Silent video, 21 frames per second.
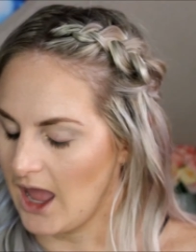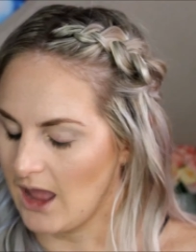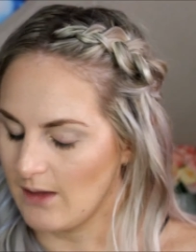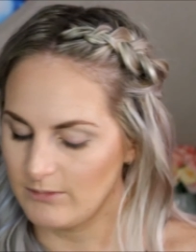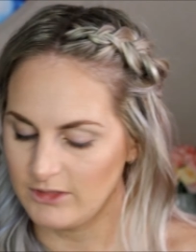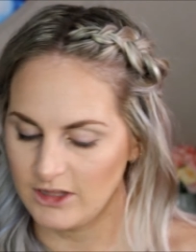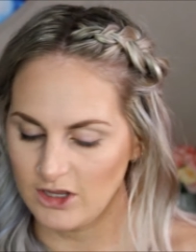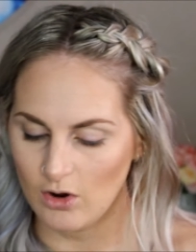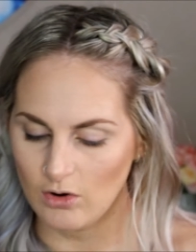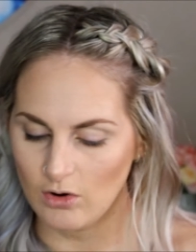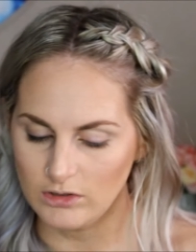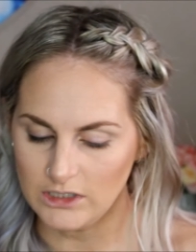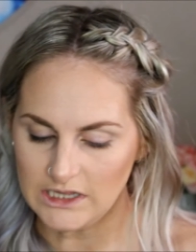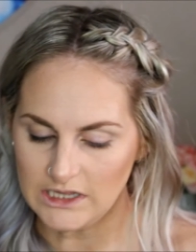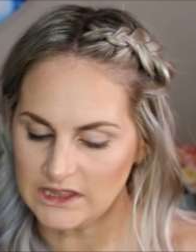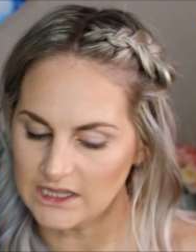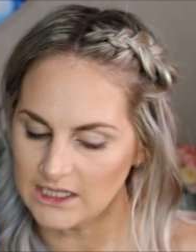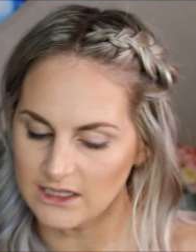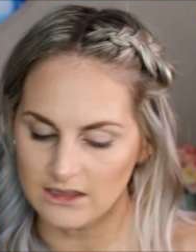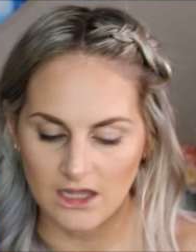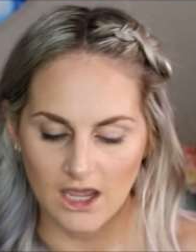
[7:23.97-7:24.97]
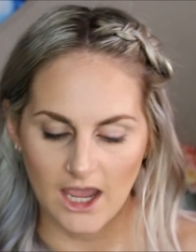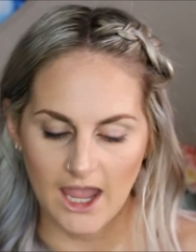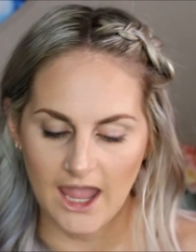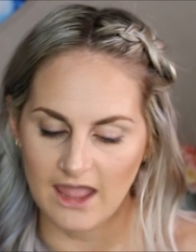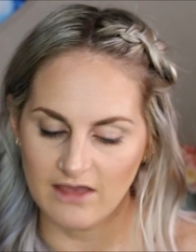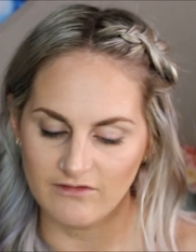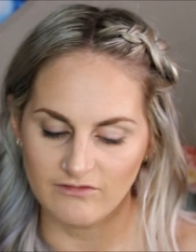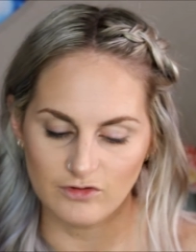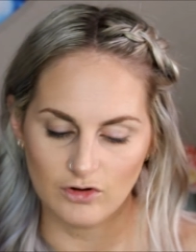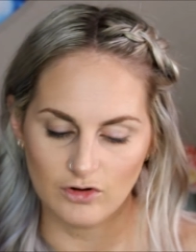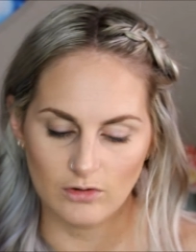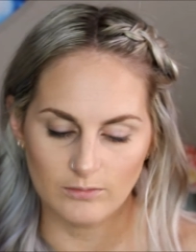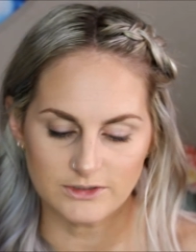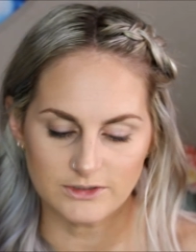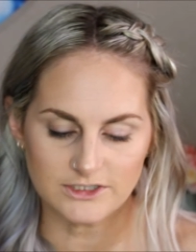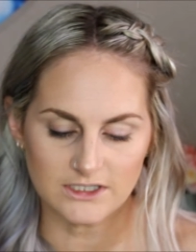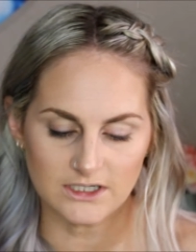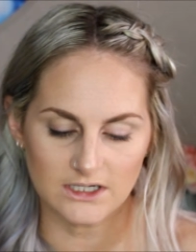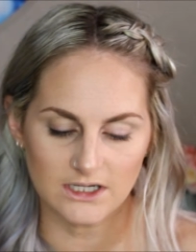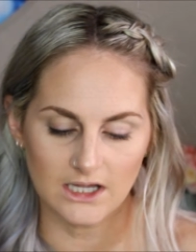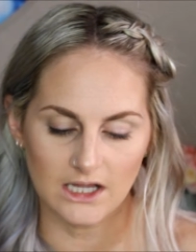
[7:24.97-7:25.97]
The only thing that I have not
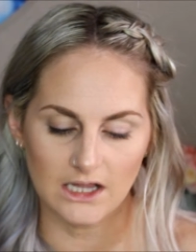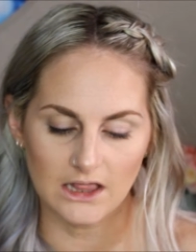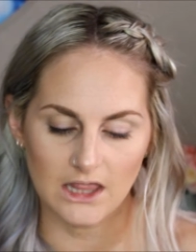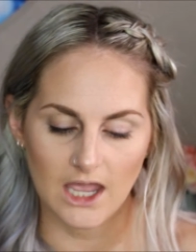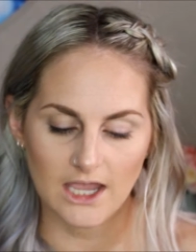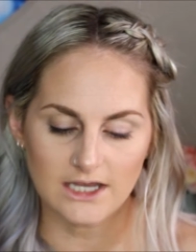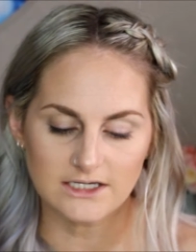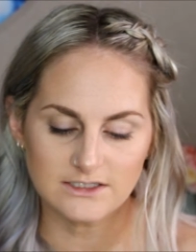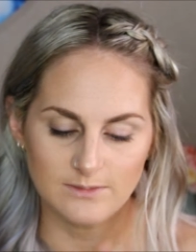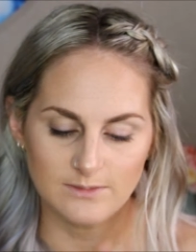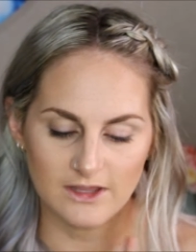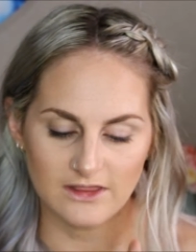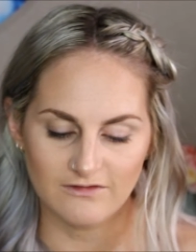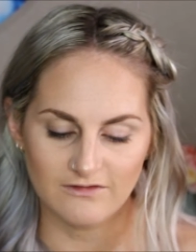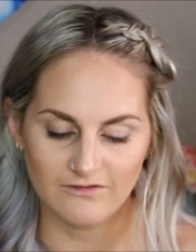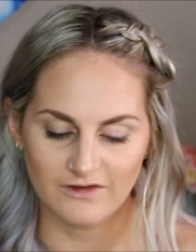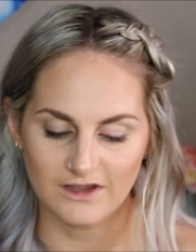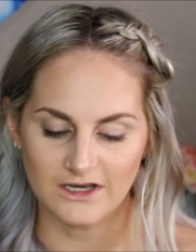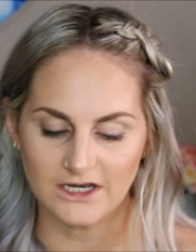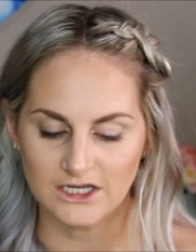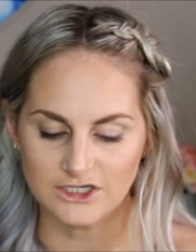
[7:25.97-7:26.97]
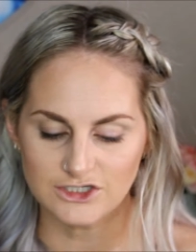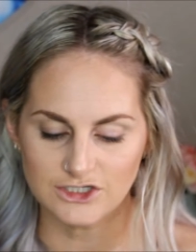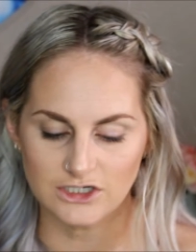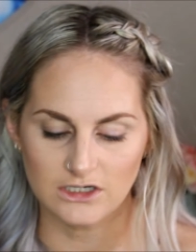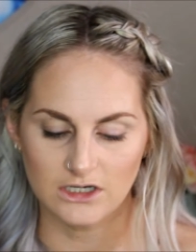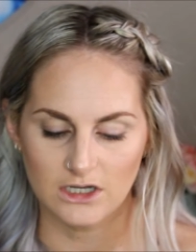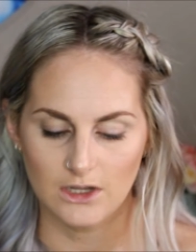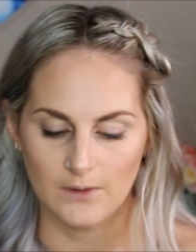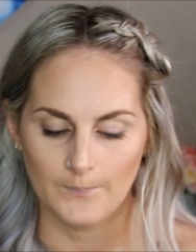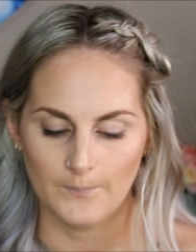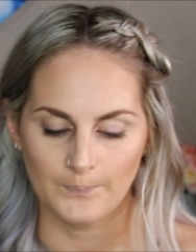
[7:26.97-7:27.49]
particularly liked about the foundation,